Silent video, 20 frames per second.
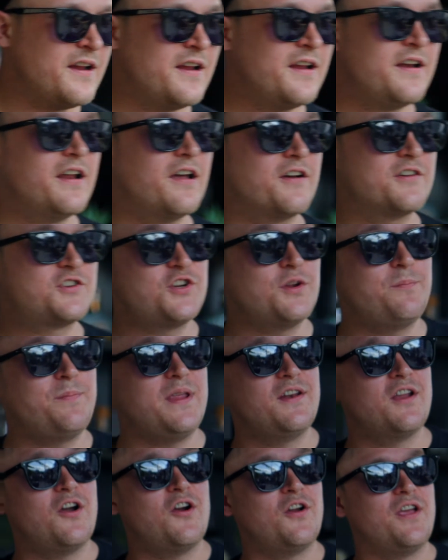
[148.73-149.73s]
Now it should be
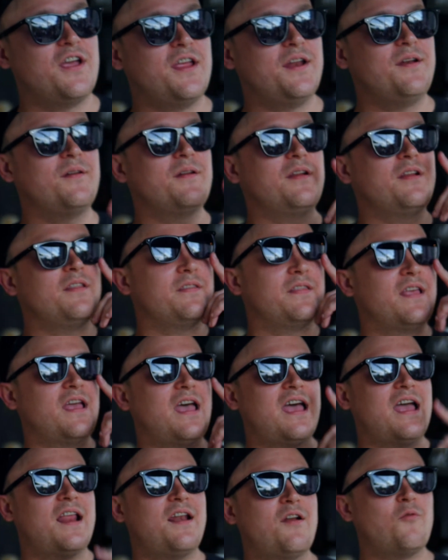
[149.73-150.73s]
noted
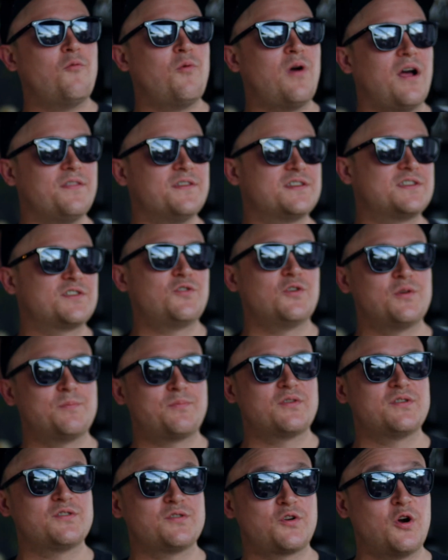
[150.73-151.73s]
that while this is
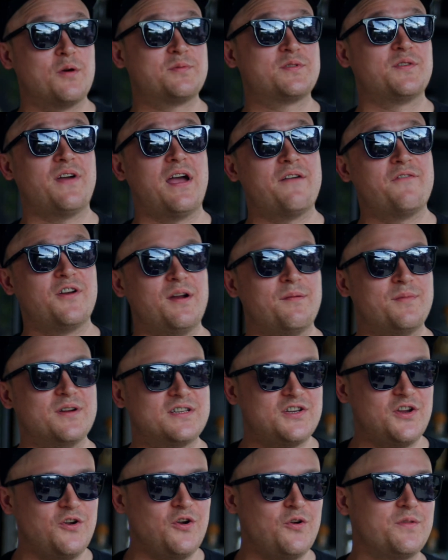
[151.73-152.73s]
the Corpse Reviver
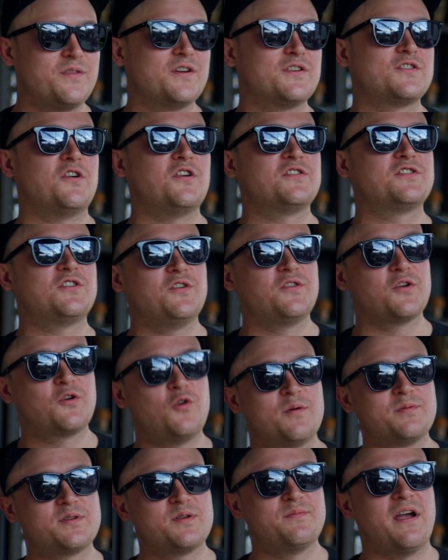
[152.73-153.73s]
No.2, there's also the
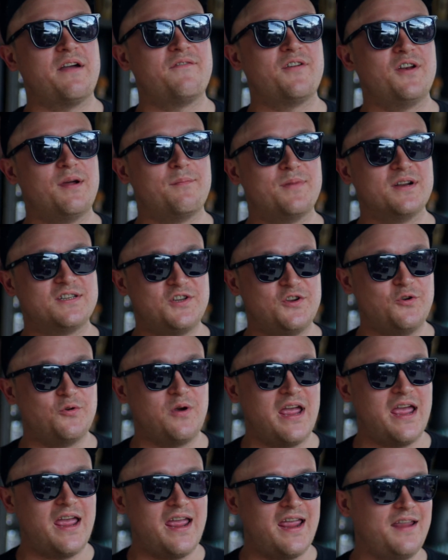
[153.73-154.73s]
Corpse Reviver
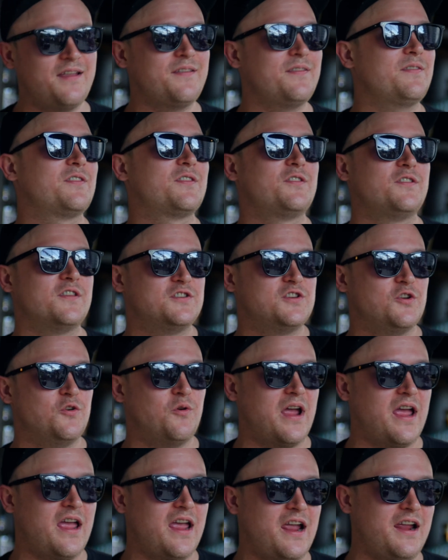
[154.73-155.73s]
No.2A. The
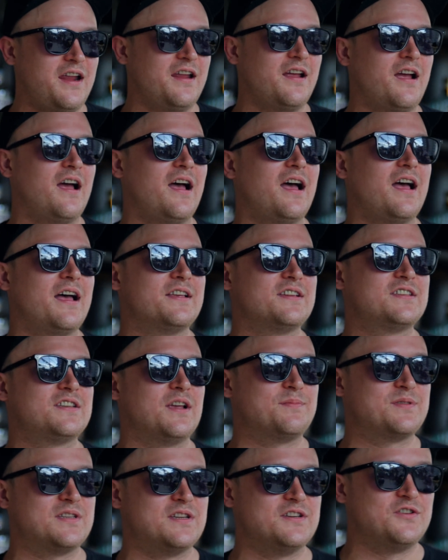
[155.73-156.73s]
2A
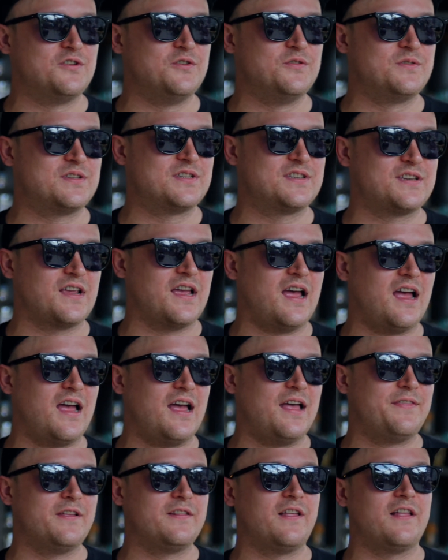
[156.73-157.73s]
substitutes
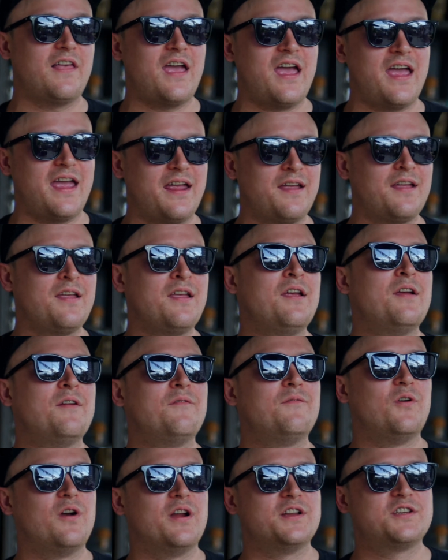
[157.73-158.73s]
the Lillet
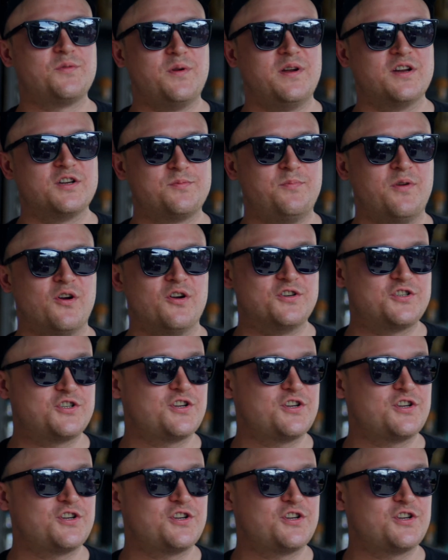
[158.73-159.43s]
for a Swedish punch.